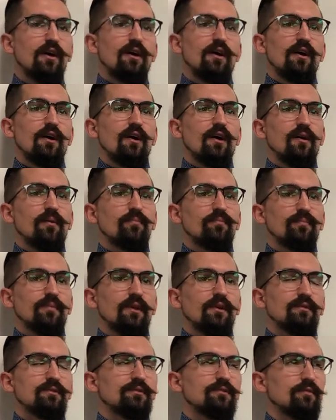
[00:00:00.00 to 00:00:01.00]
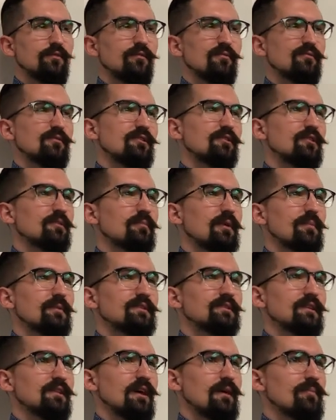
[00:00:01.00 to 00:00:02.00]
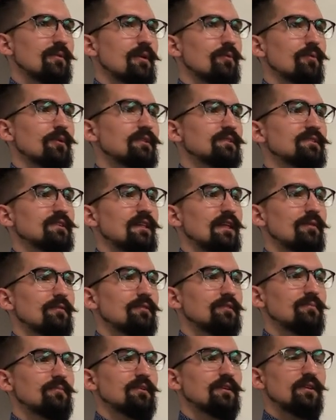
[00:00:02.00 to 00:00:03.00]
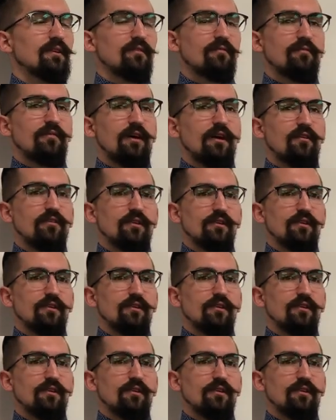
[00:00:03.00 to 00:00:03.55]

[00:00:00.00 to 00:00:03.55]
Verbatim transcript: Um, so you could maybe say that, but I wouldn't say that would be a valid